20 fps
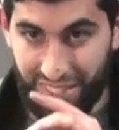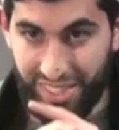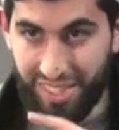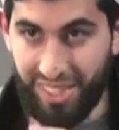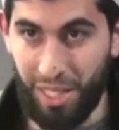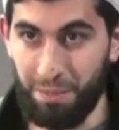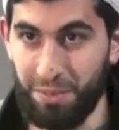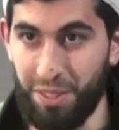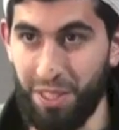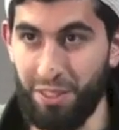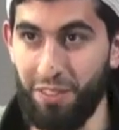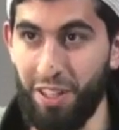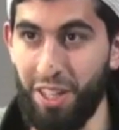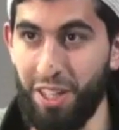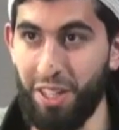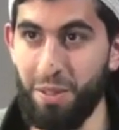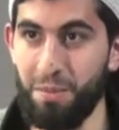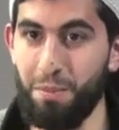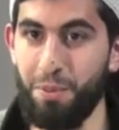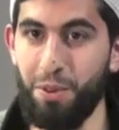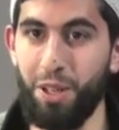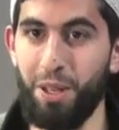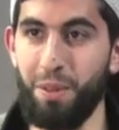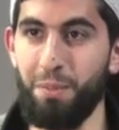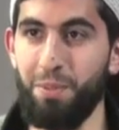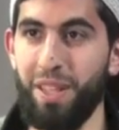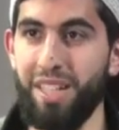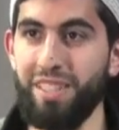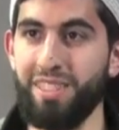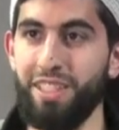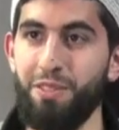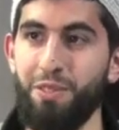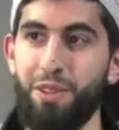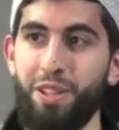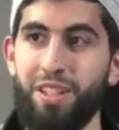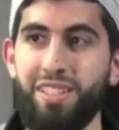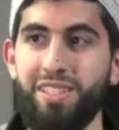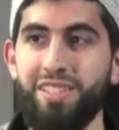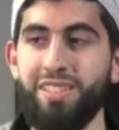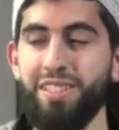something very important. Please,
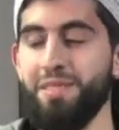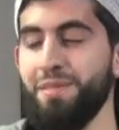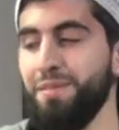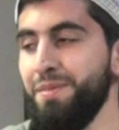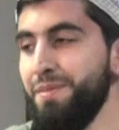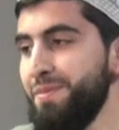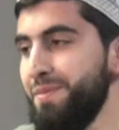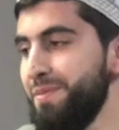everyone, listen.